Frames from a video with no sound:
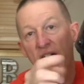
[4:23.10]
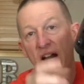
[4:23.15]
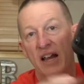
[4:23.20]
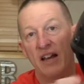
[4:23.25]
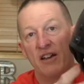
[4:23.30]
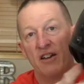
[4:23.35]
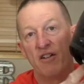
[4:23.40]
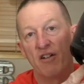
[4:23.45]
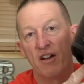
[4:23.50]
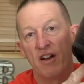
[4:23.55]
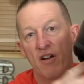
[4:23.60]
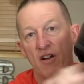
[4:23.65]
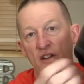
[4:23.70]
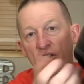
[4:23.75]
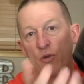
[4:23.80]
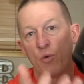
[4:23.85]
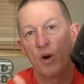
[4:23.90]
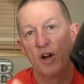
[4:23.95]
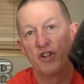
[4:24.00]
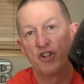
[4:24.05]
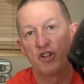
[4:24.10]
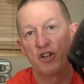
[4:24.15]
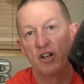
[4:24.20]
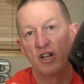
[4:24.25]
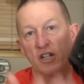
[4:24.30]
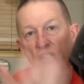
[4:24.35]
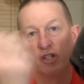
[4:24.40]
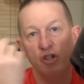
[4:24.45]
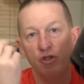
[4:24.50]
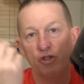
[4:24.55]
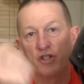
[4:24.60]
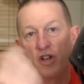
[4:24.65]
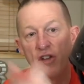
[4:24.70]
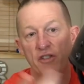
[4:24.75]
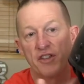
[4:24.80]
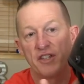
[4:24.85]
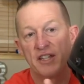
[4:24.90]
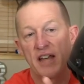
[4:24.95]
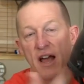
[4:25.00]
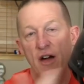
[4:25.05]
it into your ear otherwise you're going to lose all
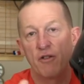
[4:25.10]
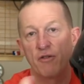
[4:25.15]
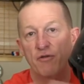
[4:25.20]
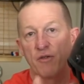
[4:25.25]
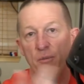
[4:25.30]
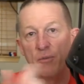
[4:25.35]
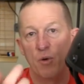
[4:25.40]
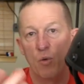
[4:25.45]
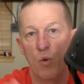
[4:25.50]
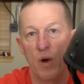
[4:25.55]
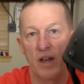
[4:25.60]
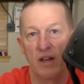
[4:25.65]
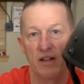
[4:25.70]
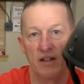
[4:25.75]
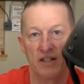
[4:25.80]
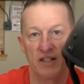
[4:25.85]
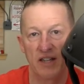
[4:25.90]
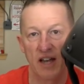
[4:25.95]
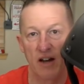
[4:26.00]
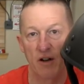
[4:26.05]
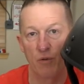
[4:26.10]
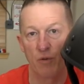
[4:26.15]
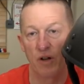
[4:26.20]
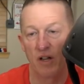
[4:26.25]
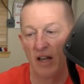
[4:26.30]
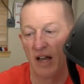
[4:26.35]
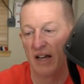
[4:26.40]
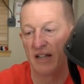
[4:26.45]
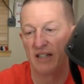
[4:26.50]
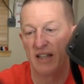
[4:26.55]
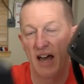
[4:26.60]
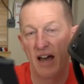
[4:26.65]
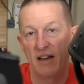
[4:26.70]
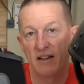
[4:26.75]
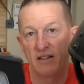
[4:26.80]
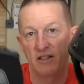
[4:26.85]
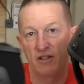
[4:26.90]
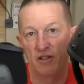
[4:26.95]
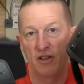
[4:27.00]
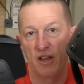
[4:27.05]
the sound from the wind and Sena realize
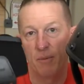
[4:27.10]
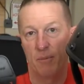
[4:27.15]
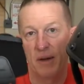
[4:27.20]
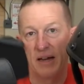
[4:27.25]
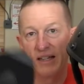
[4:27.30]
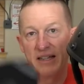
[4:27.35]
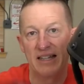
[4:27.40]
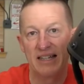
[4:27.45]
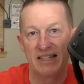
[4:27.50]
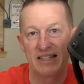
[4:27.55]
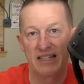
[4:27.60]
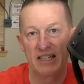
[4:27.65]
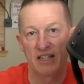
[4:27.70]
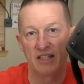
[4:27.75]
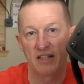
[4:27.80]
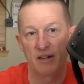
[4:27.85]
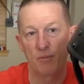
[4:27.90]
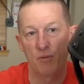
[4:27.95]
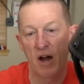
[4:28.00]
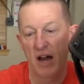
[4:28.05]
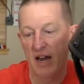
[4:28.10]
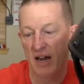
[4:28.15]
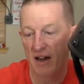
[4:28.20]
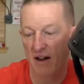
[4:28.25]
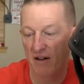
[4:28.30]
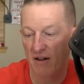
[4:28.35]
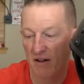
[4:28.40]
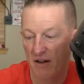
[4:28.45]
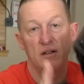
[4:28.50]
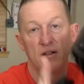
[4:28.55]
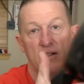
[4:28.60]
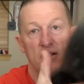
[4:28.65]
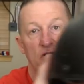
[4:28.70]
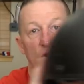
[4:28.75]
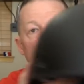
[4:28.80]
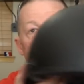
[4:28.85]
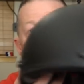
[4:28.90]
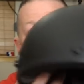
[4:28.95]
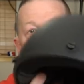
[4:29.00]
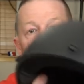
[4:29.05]
that so they made this system right here
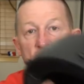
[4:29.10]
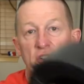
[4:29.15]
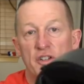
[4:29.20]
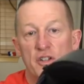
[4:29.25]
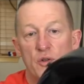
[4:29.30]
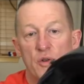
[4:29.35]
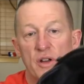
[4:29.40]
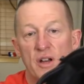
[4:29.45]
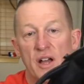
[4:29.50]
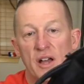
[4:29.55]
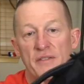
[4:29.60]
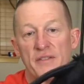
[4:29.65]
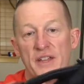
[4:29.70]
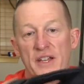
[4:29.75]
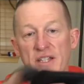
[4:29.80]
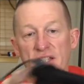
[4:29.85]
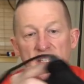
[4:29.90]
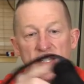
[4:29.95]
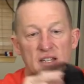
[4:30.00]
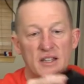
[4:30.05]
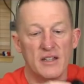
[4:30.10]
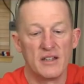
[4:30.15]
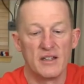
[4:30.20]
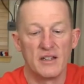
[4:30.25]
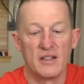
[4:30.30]
so all you're doing on this